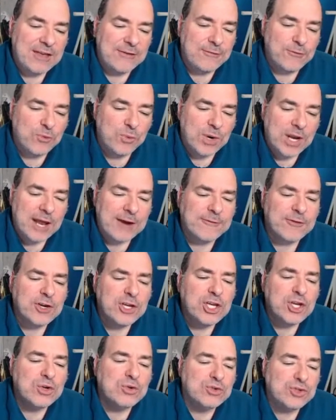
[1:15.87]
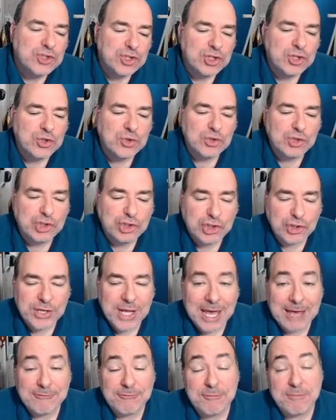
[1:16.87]
Whatever you do should
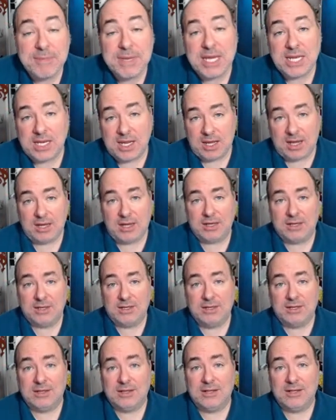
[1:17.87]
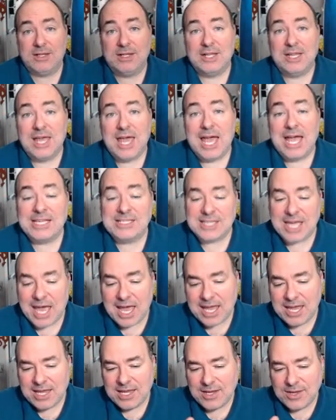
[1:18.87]
have meaning. As
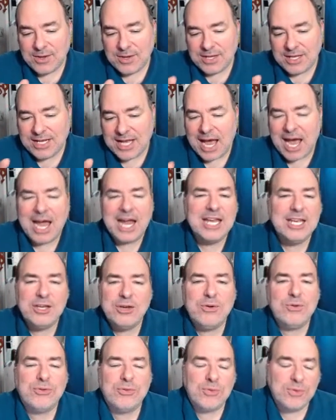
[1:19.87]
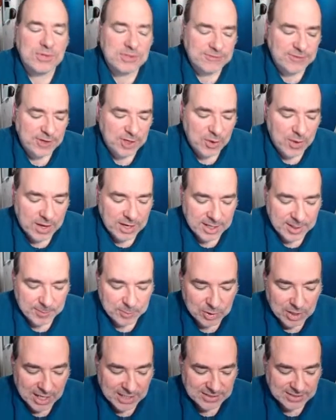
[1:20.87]
I guide you through this video editing
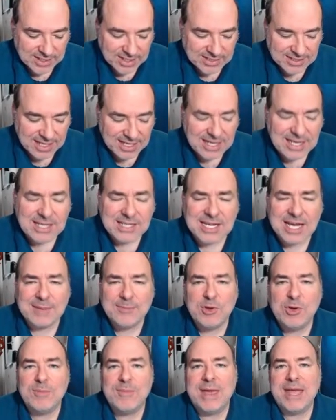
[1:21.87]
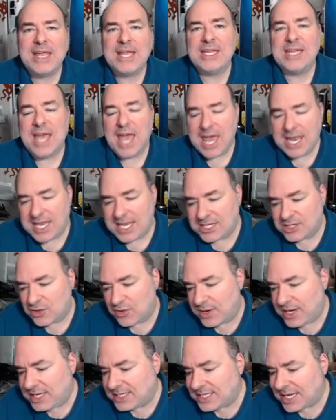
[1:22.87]
process, anytime you make an edit
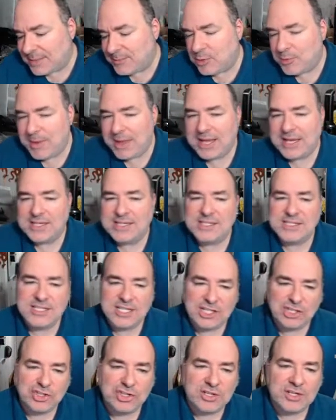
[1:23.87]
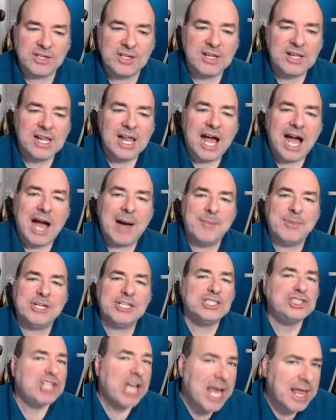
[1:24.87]
or anytime you make a decision, I'm going to
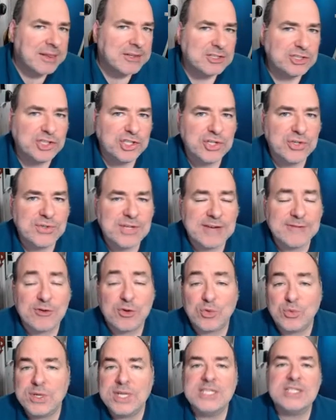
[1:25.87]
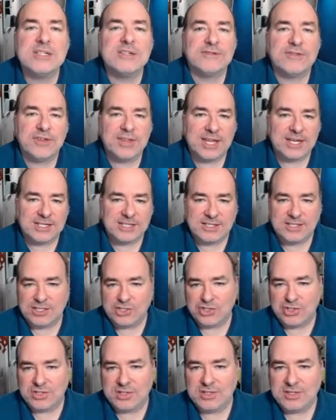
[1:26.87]
challenge you to have a reason for that
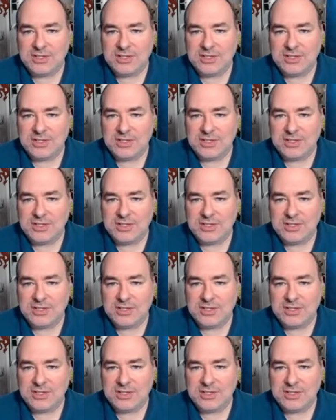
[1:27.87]
decision,